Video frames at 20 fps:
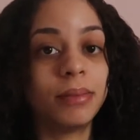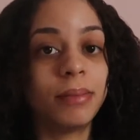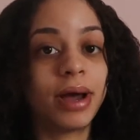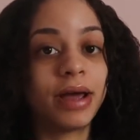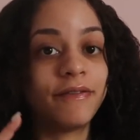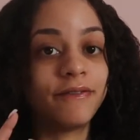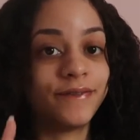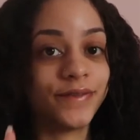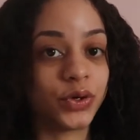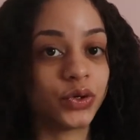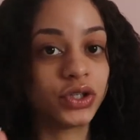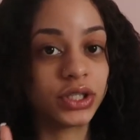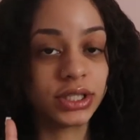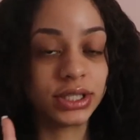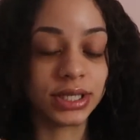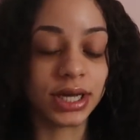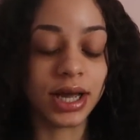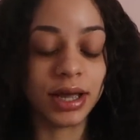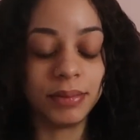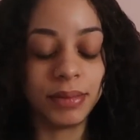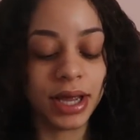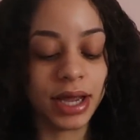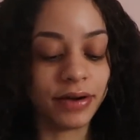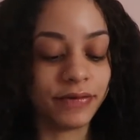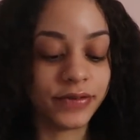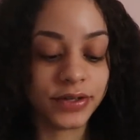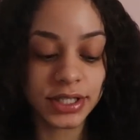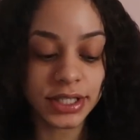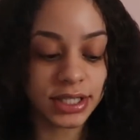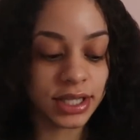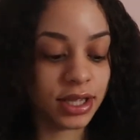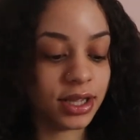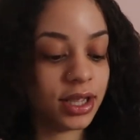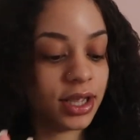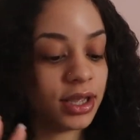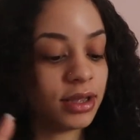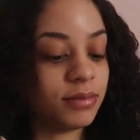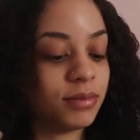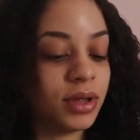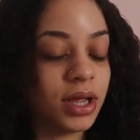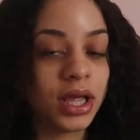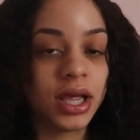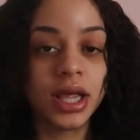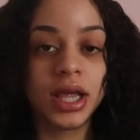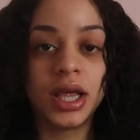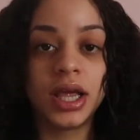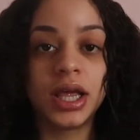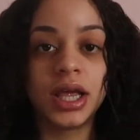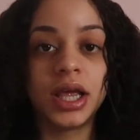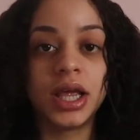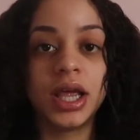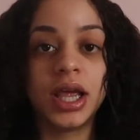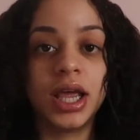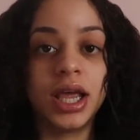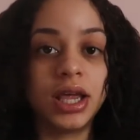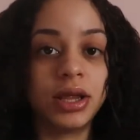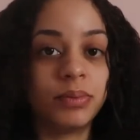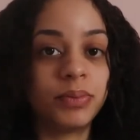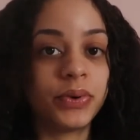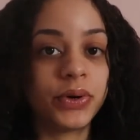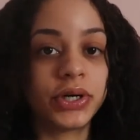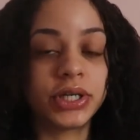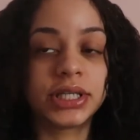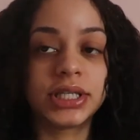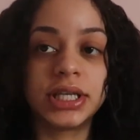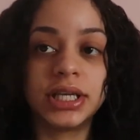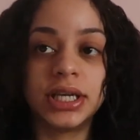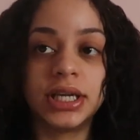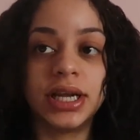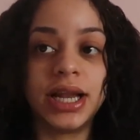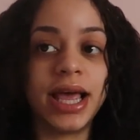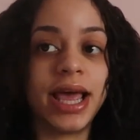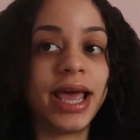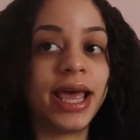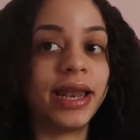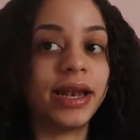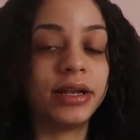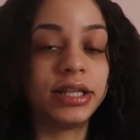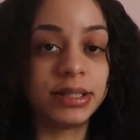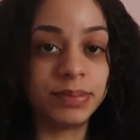my first time ever seeing him in person and